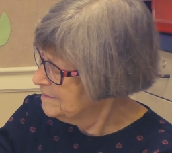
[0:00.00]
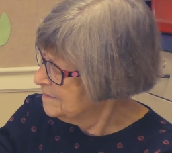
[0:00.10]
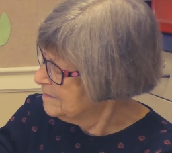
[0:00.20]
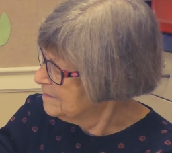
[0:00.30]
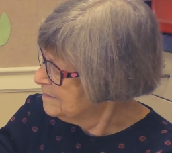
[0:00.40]

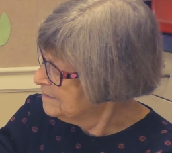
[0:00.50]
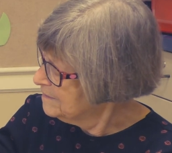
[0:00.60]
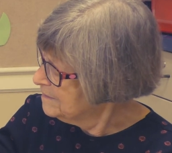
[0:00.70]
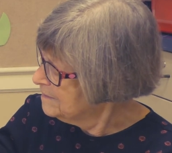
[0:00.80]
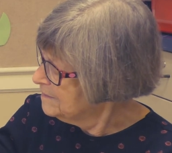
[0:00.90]

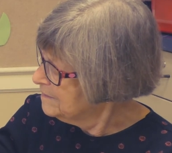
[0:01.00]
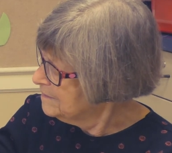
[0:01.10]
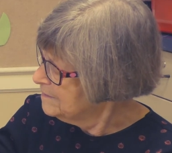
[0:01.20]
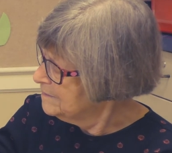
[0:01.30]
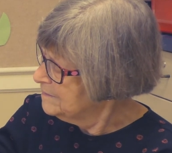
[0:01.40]

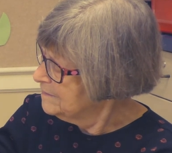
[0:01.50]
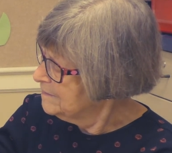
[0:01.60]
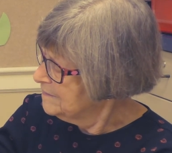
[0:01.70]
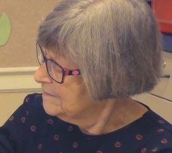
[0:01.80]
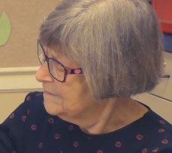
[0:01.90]

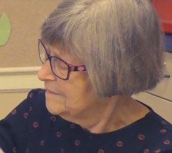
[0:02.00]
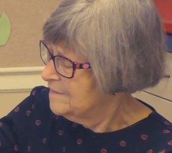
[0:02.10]
Nothing is said.